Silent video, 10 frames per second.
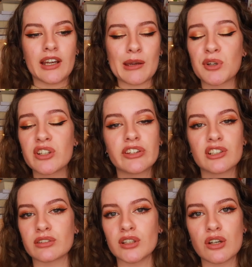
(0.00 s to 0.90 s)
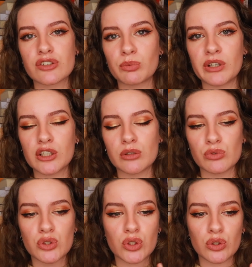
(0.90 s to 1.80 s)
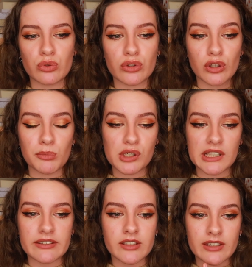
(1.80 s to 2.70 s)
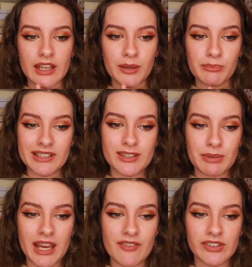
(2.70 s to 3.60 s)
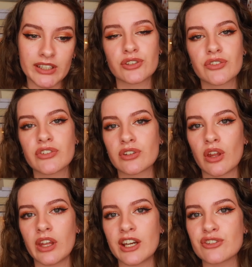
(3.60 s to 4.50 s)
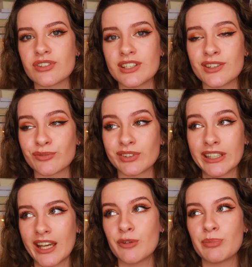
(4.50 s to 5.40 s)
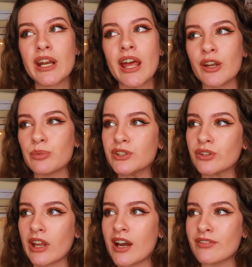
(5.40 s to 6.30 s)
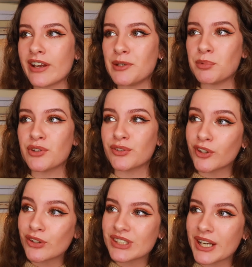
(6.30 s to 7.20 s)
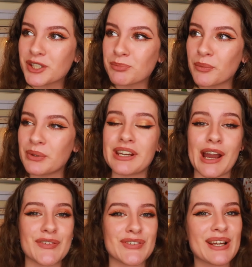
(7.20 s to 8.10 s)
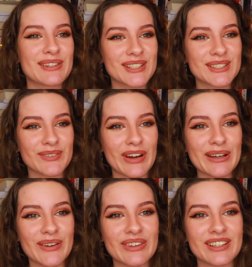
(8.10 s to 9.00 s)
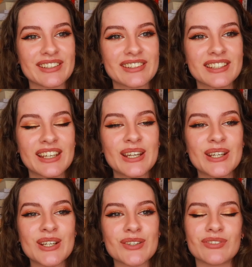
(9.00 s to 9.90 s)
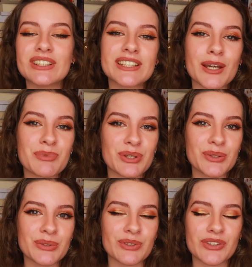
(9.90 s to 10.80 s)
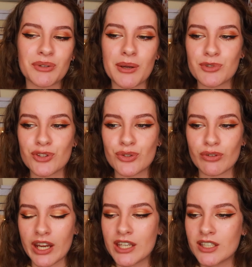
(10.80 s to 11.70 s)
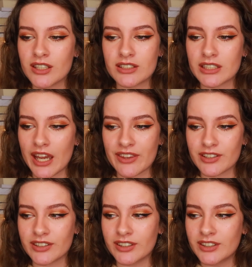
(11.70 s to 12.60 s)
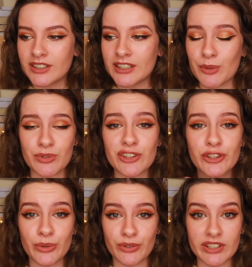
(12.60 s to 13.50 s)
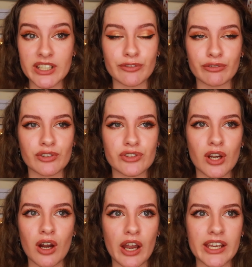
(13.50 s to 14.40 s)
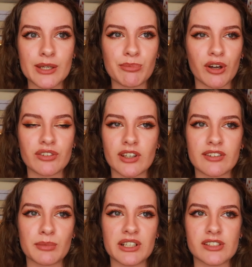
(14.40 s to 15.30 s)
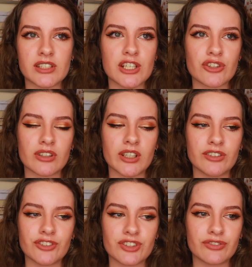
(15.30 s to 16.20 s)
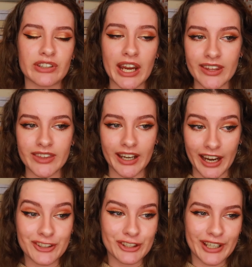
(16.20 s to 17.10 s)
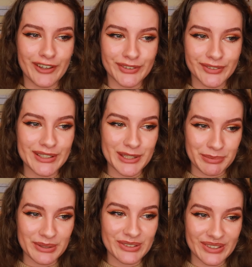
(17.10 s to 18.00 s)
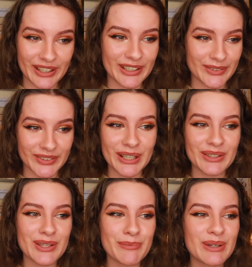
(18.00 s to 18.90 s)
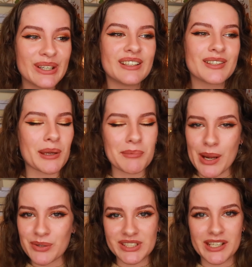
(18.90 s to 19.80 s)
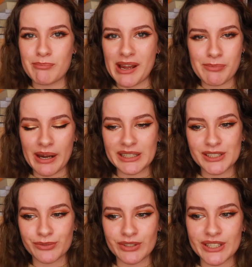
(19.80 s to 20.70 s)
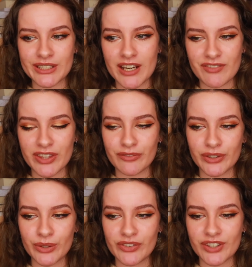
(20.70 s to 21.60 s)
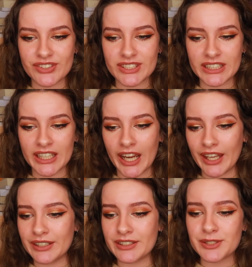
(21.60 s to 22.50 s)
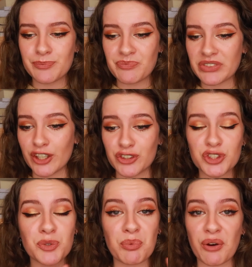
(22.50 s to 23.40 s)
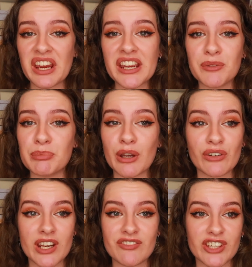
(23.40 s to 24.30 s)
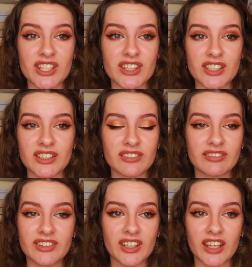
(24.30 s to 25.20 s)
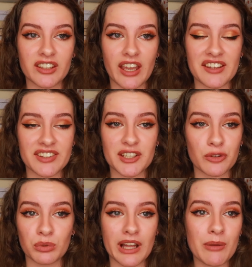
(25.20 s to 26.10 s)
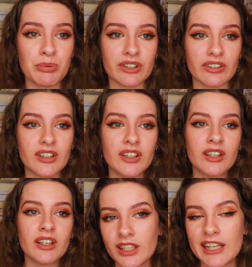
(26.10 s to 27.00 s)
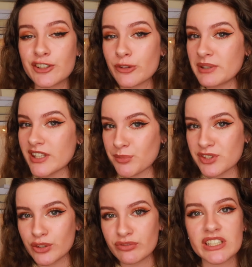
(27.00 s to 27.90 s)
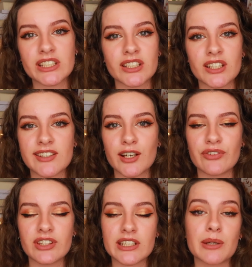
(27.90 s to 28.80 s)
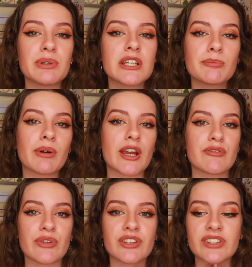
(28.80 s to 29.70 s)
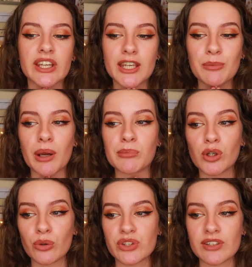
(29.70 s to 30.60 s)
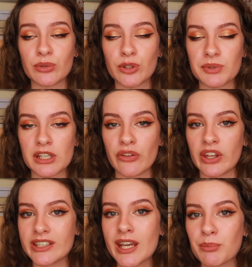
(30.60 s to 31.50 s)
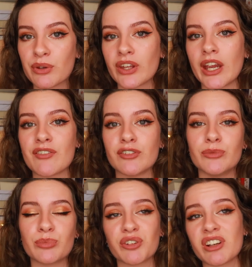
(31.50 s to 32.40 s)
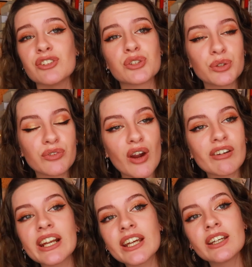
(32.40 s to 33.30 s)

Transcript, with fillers: I'm honestly just lost when it comes to the normal classes that I'm meant to be having. Stuff that's online just isn't really helping, and we don't have any points of contact, but we have essays to write on this really damn soon, so I'm just trying to gather. I'm trying to do the reading for a start. I keep prioritising my dissertation and just forgetting that I actually have to read the books so that I can write on them. So I'm now just in a mad panic to read everything for university and just praying beyond everything that essays will happen. It does mean that I'm still reading A Tale for the Time Being by Ruth Ozeki, but I'm not going to give you an update on that yet because I haven't progressed too far in it.